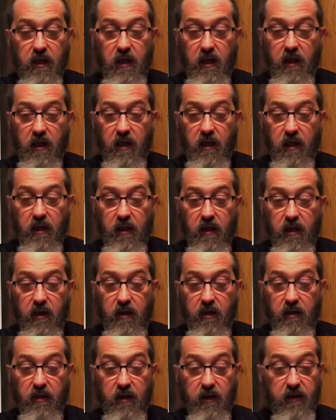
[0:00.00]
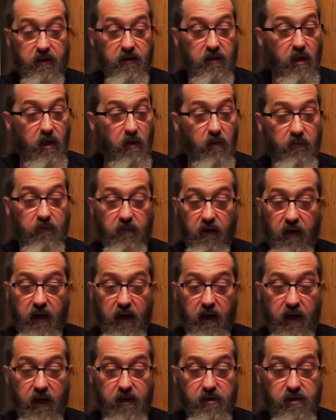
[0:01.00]
No
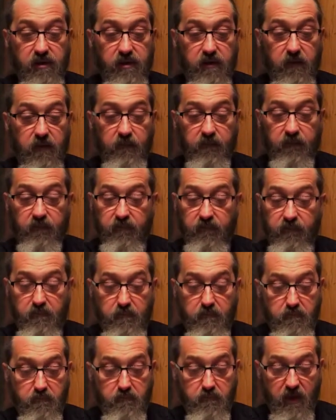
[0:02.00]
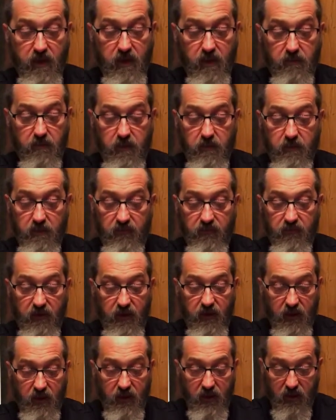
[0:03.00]
flash. Minimum, if
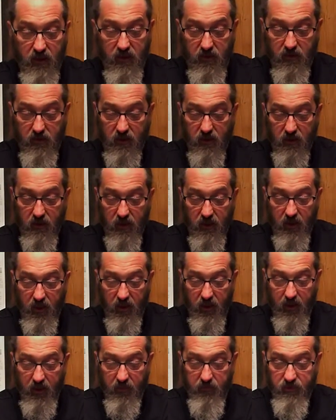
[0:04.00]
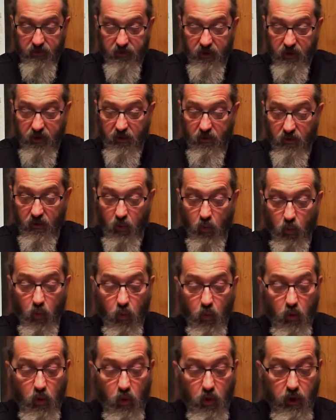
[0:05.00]
any, I am seeing only
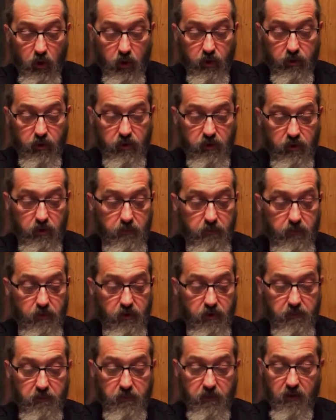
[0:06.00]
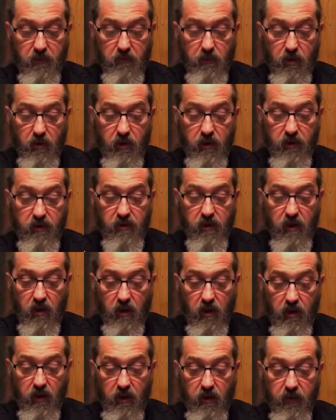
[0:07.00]
1 or 2 push pin marks
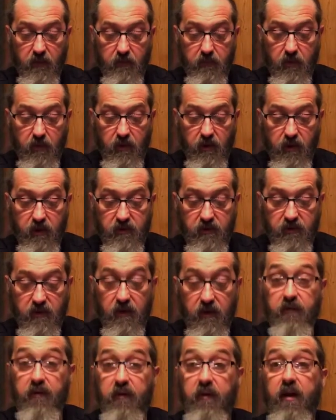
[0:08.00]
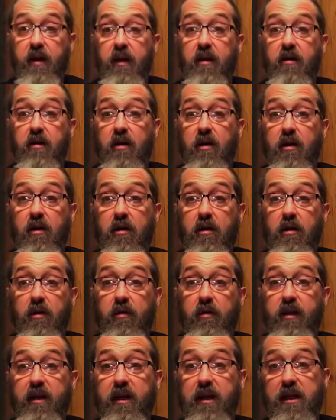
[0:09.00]
on the part itself, and they are all
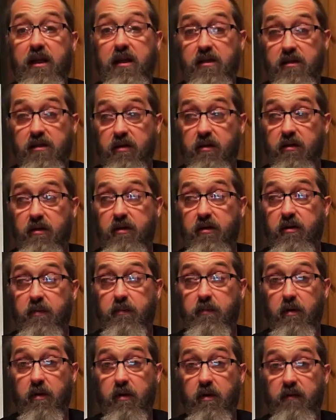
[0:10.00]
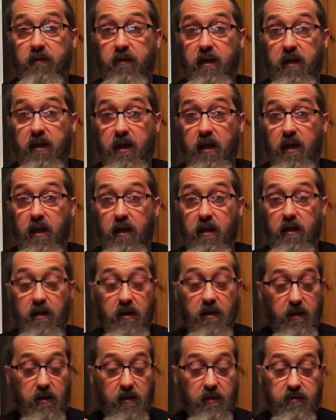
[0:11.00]
on the interior part of the kit.
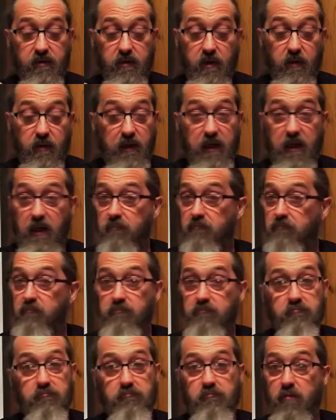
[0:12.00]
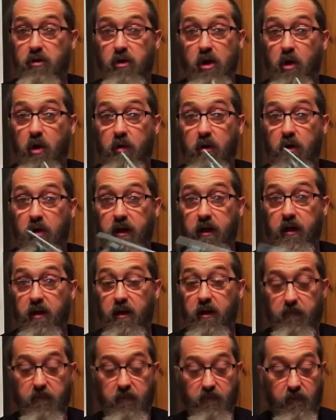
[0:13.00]
So again, no
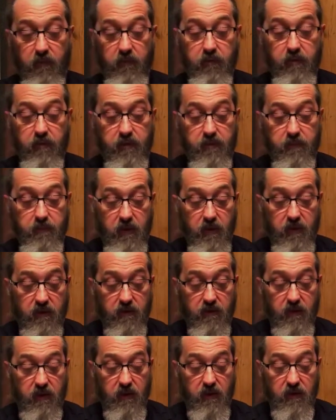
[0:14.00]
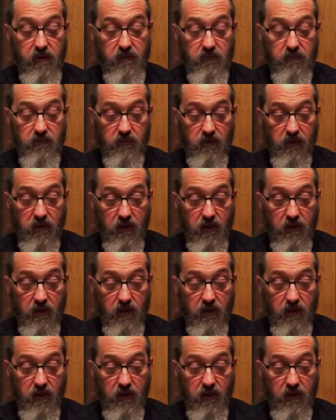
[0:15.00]
cleanup for push pins. And